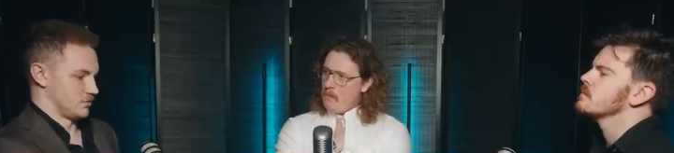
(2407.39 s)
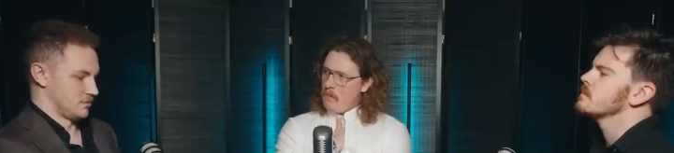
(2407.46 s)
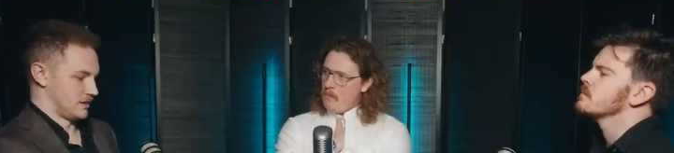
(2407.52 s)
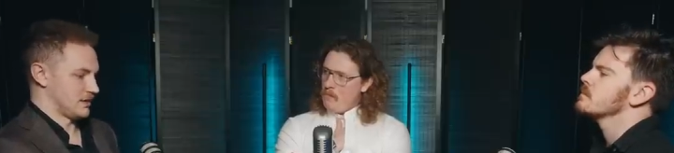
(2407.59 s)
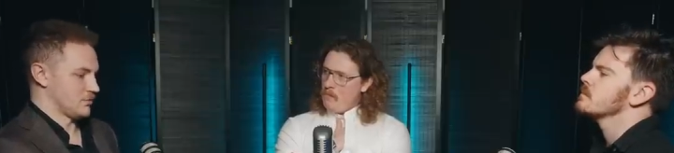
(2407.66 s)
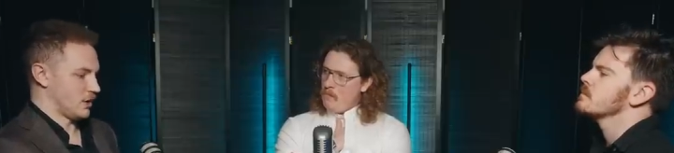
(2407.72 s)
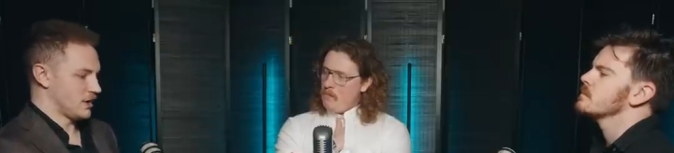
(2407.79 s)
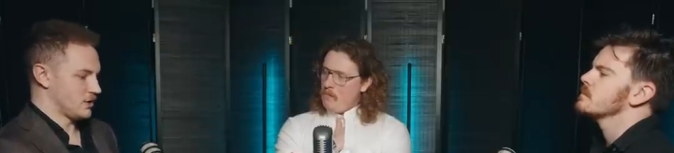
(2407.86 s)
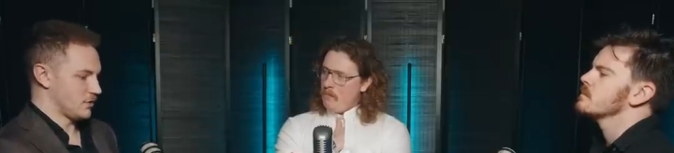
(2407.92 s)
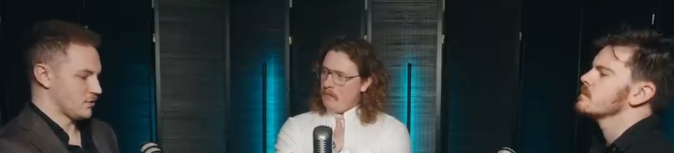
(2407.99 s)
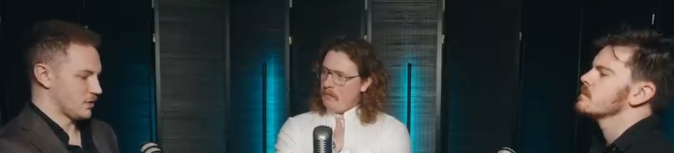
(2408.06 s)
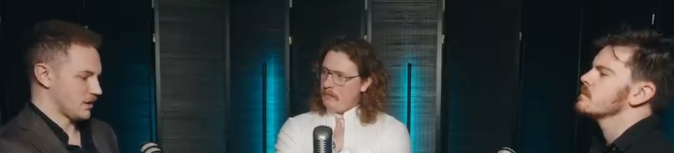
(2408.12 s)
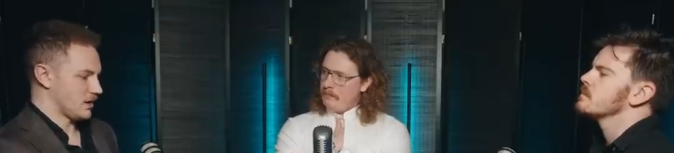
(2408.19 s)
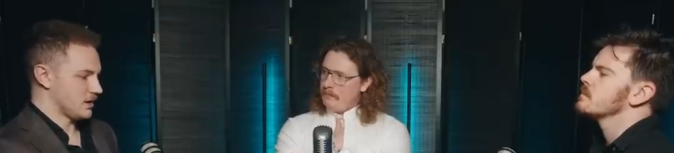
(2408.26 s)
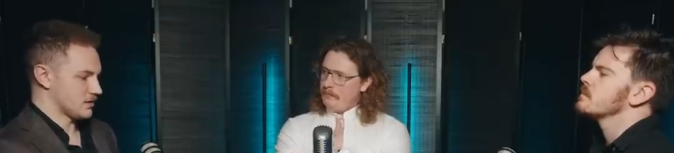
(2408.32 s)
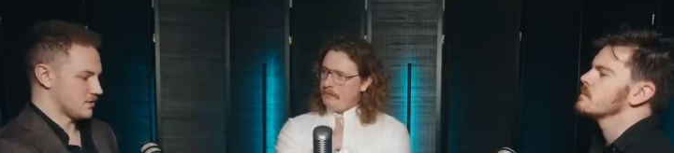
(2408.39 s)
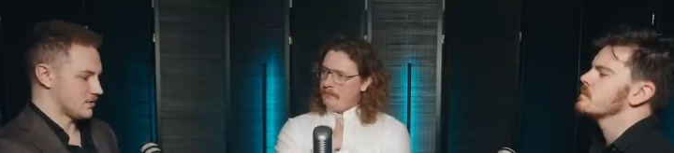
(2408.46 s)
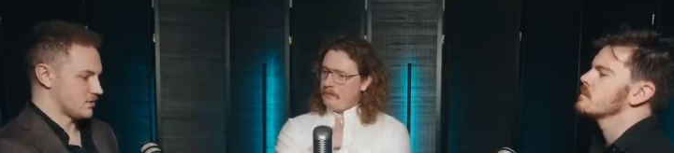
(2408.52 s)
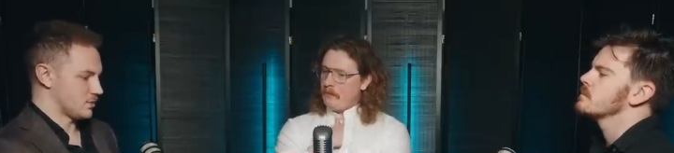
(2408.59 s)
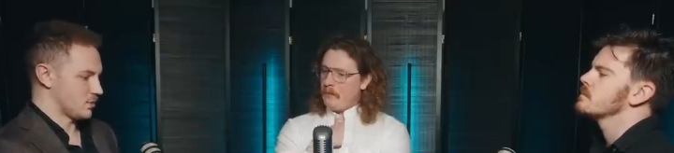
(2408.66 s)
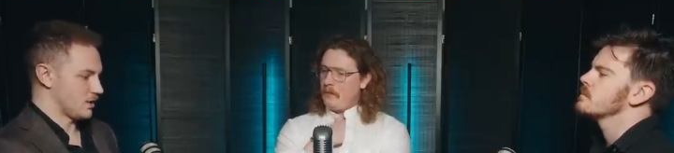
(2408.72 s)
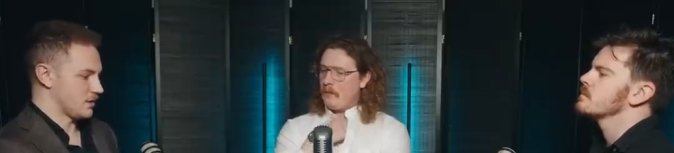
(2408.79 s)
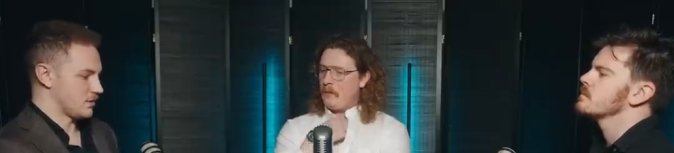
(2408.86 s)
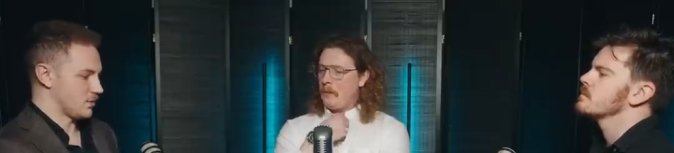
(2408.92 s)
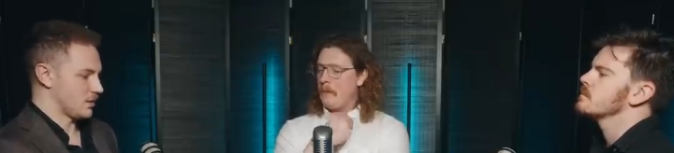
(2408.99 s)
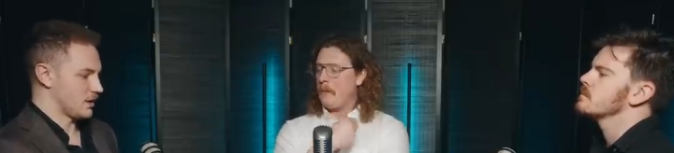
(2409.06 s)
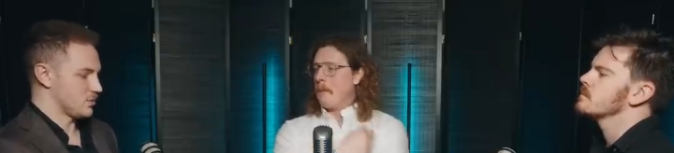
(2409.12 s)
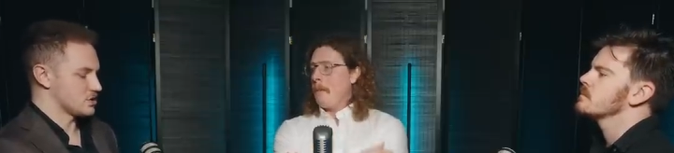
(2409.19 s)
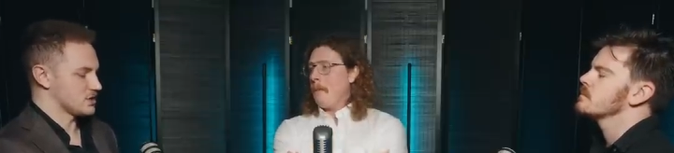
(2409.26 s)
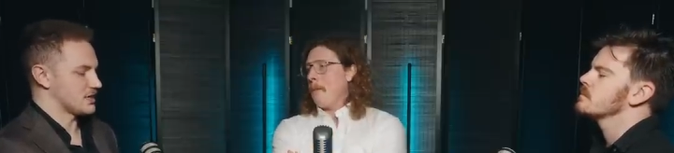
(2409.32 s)
Speaker 1: That well, I don't regard the way the
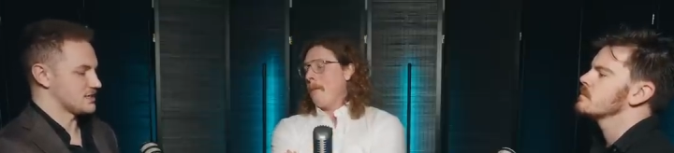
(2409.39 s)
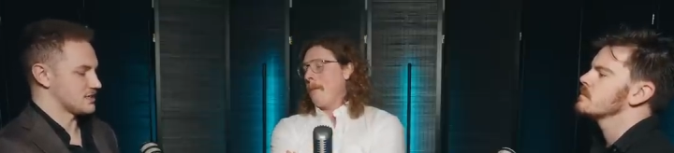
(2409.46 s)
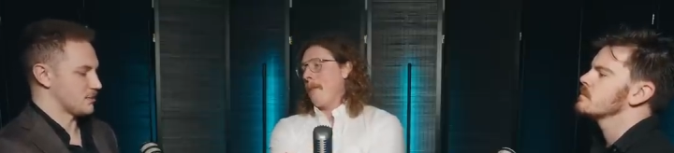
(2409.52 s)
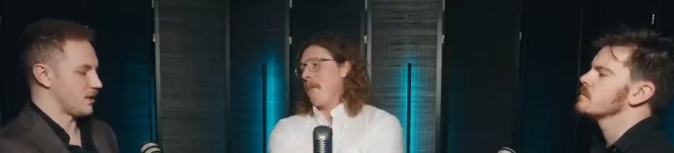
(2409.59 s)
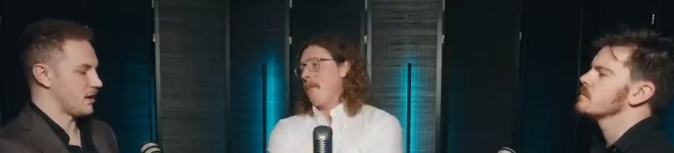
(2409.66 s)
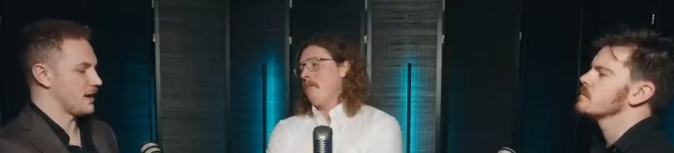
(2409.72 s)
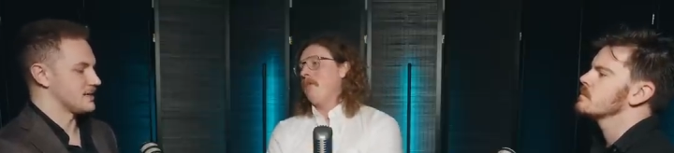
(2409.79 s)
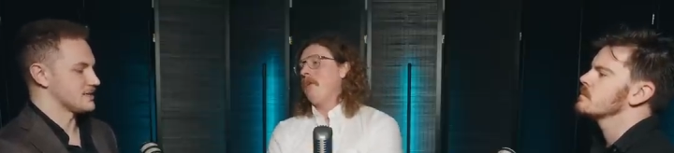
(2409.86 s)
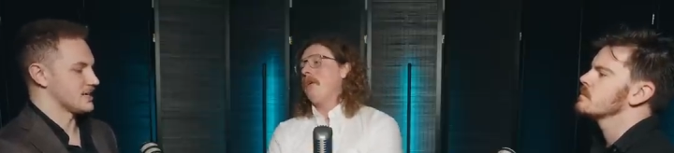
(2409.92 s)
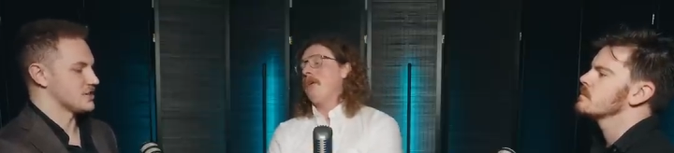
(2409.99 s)
way in which that is applied as